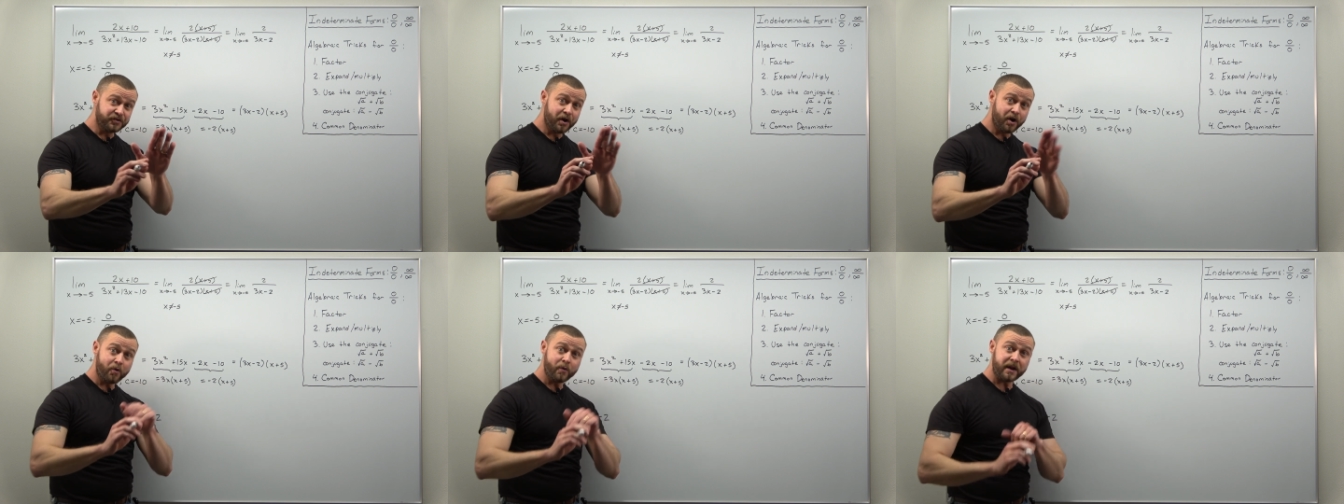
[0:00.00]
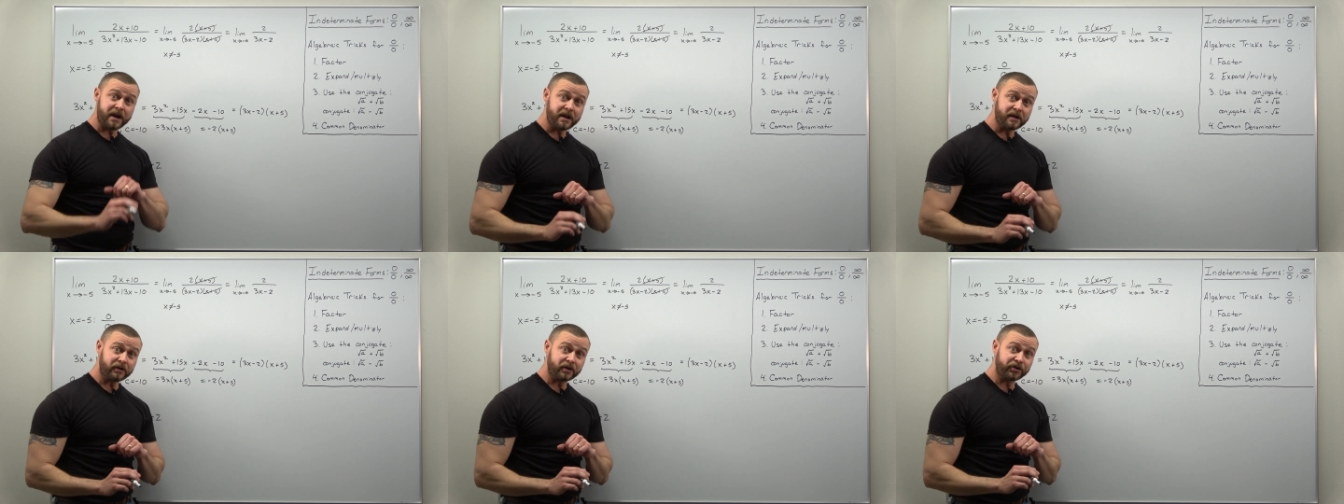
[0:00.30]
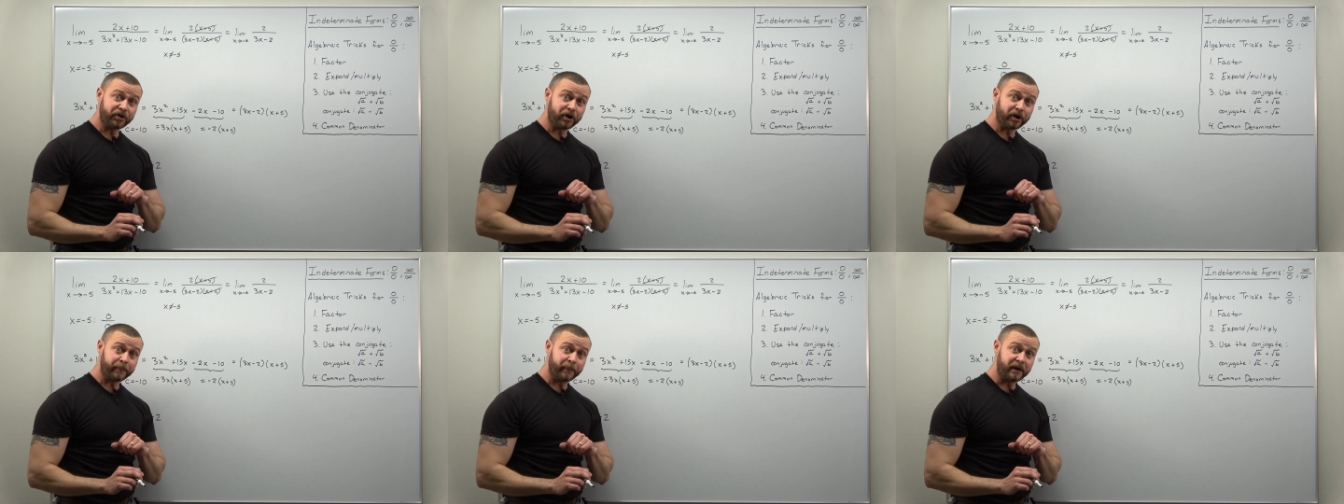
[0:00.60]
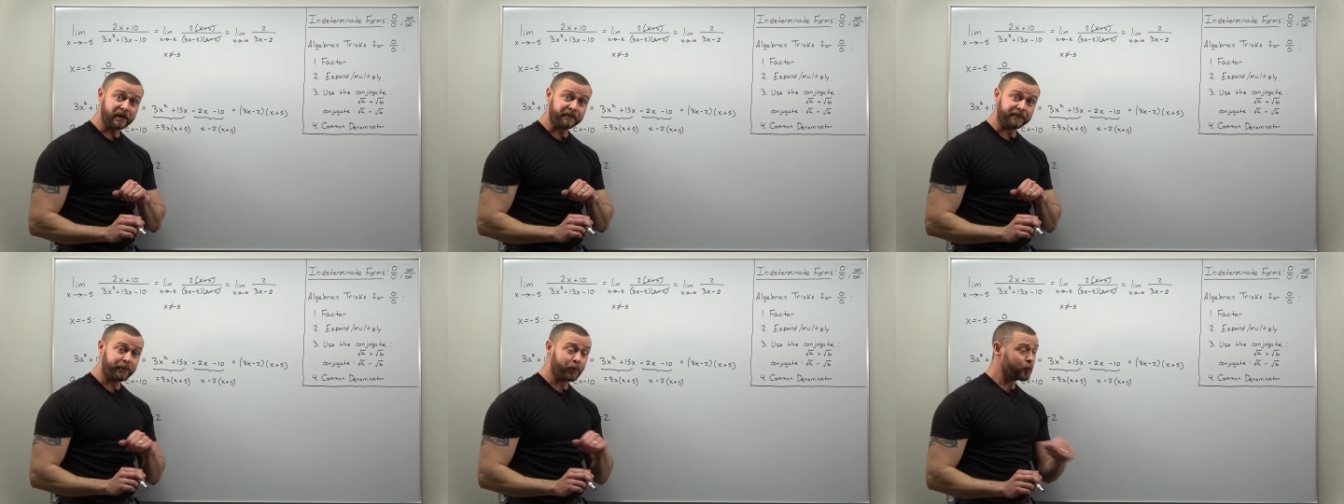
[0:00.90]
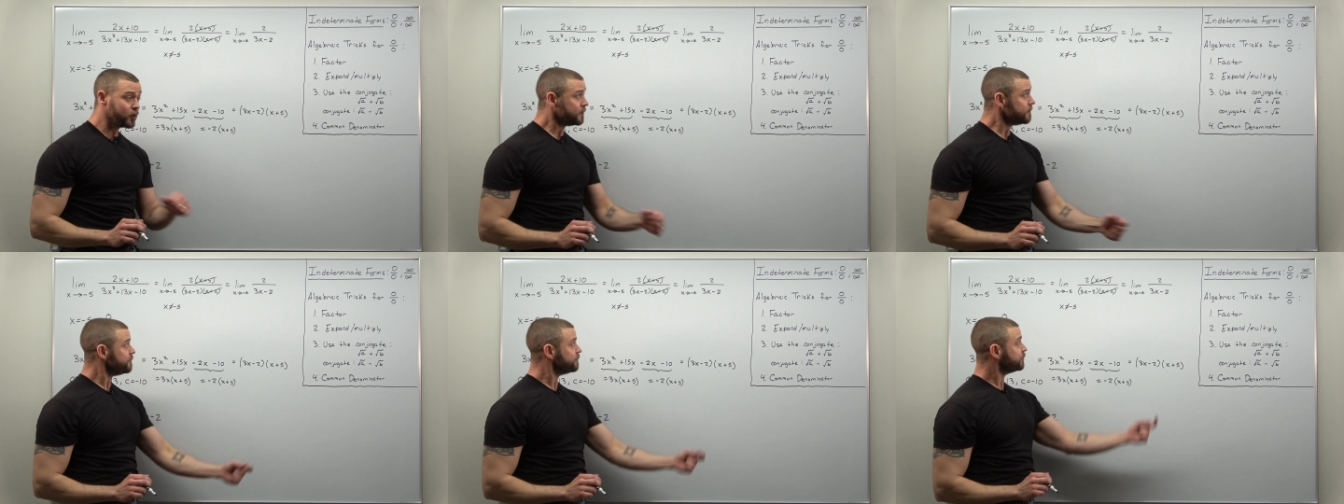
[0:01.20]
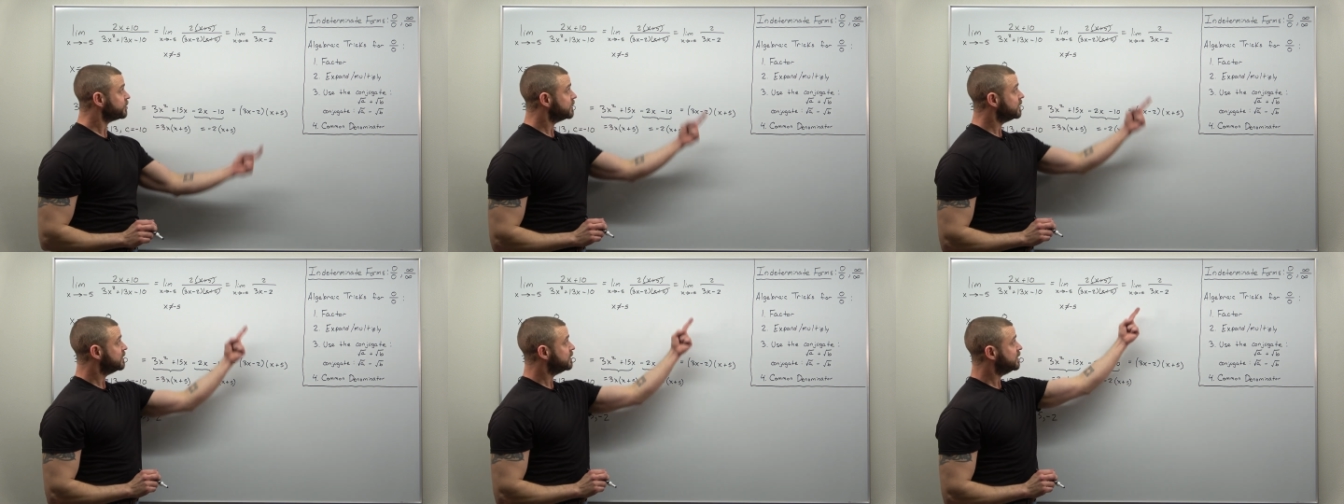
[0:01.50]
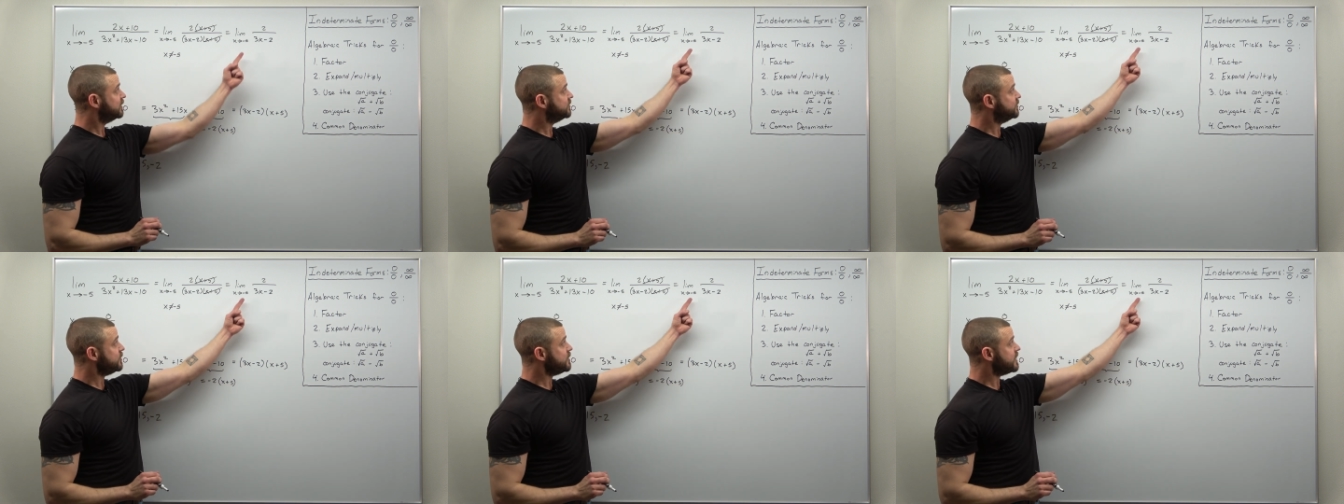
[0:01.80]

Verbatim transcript: no indeterminate form, so